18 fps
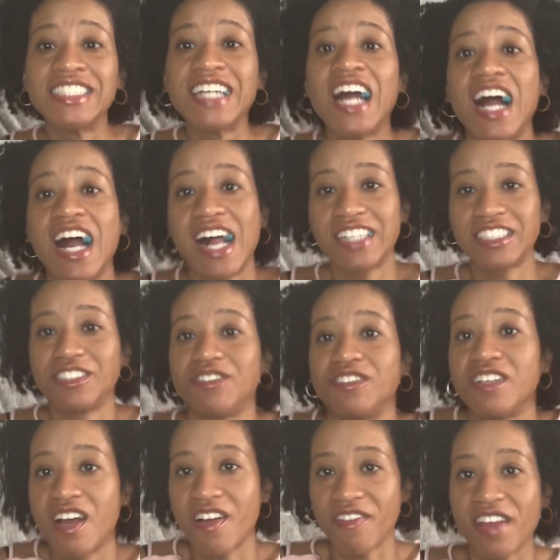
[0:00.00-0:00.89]
i do
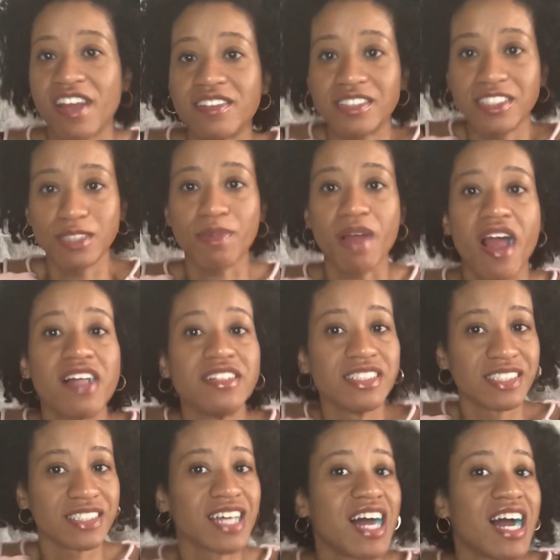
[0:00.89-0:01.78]
the very
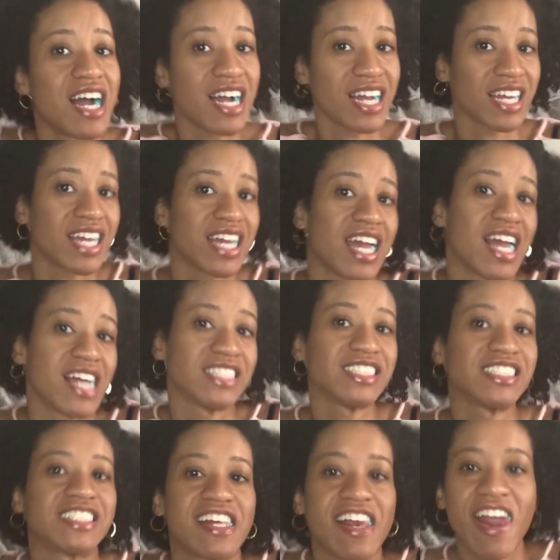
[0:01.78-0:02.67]
best i can
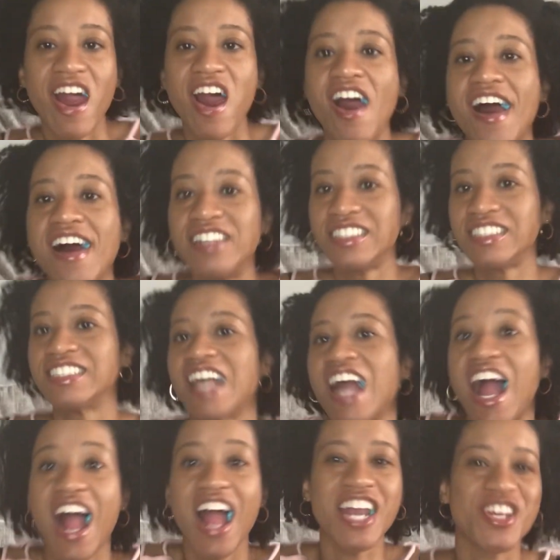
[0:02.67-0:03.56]

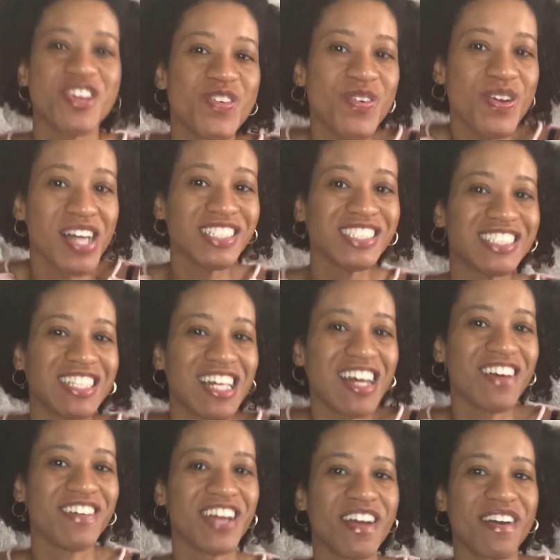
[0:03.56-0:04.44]
i do
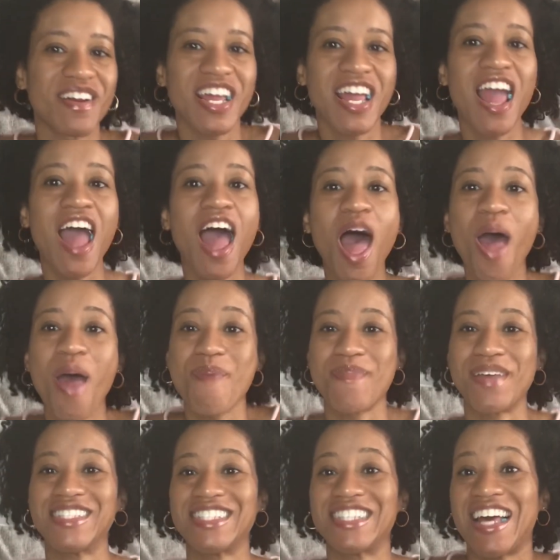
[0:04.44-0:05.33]
the very
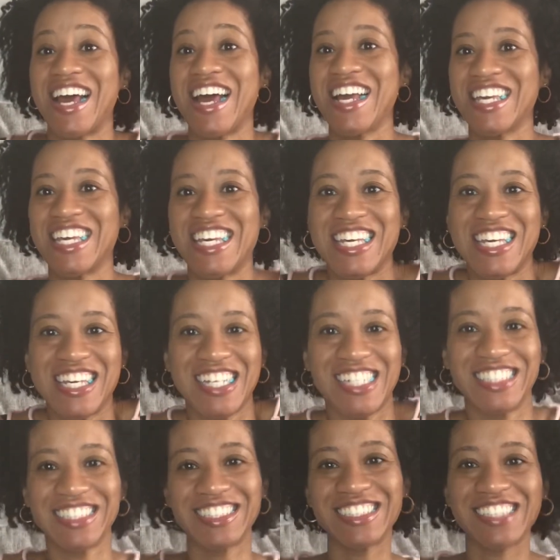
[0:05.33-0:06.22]
best i can
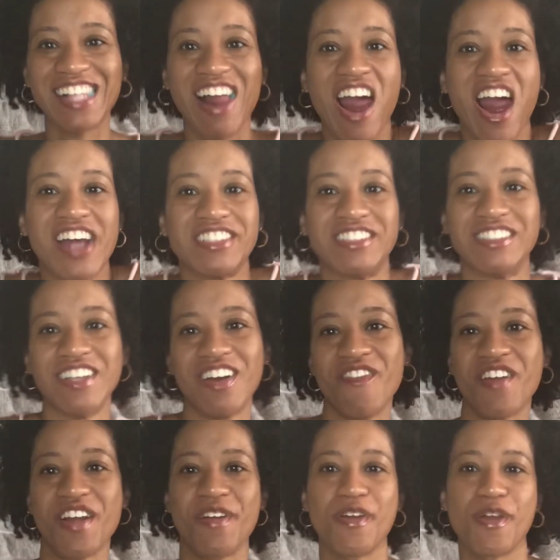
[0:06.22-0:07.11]
i do the
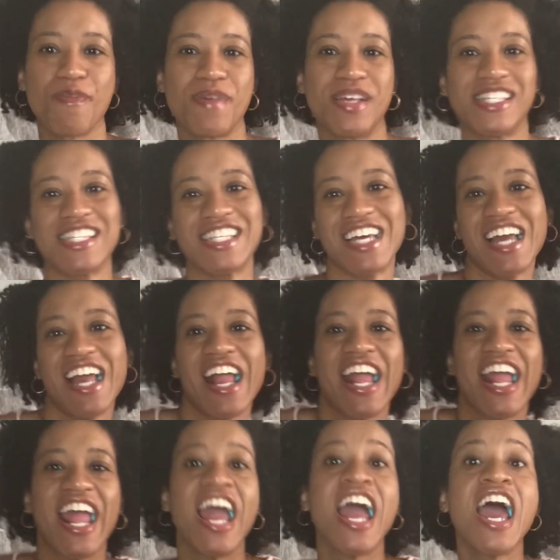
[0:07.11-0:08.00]
very best i
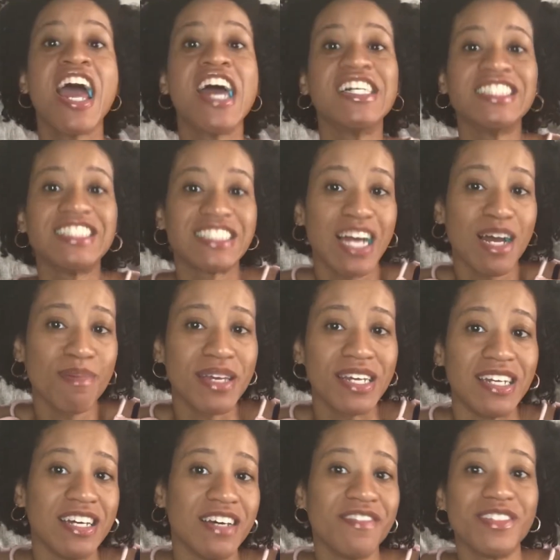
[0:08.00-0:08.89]
can i be
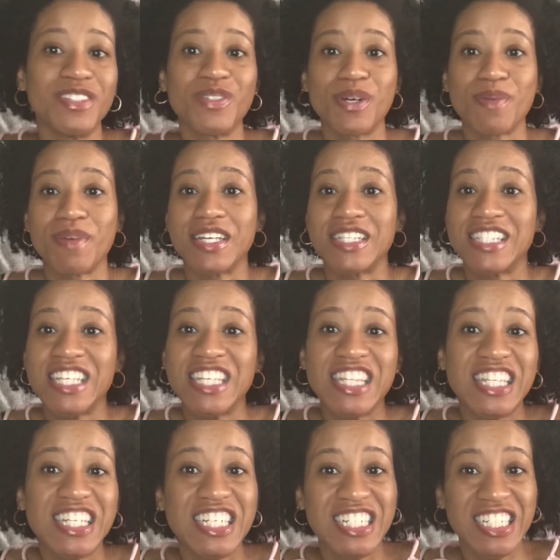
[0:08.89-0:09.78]
loving the way my teeth
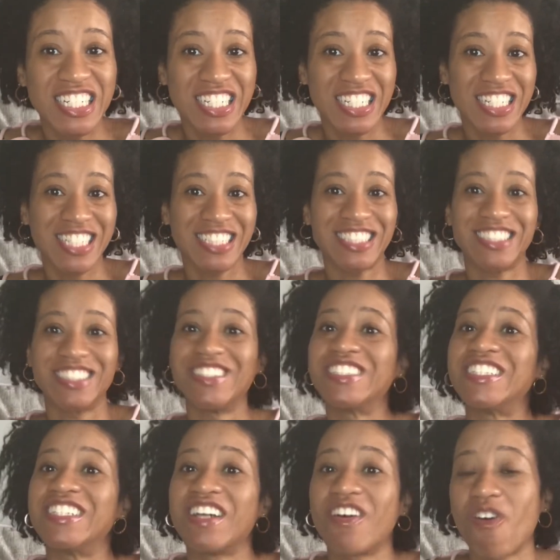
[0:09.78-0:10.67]
look on
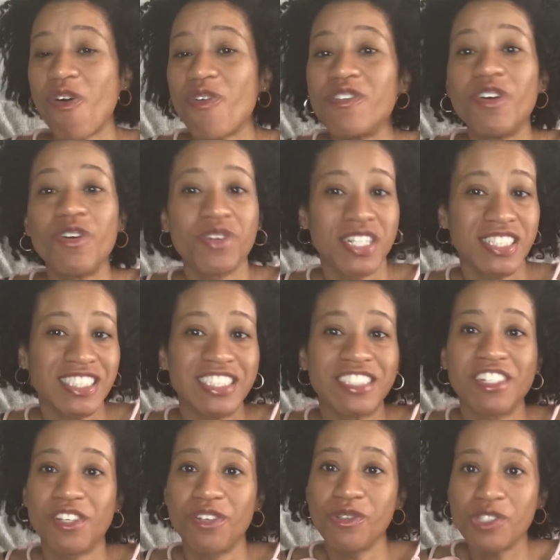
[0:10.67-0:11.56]
on on this here
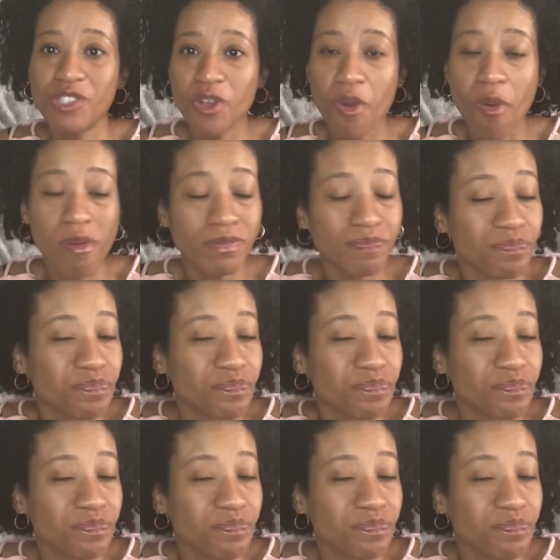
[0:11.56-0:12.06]
YouTube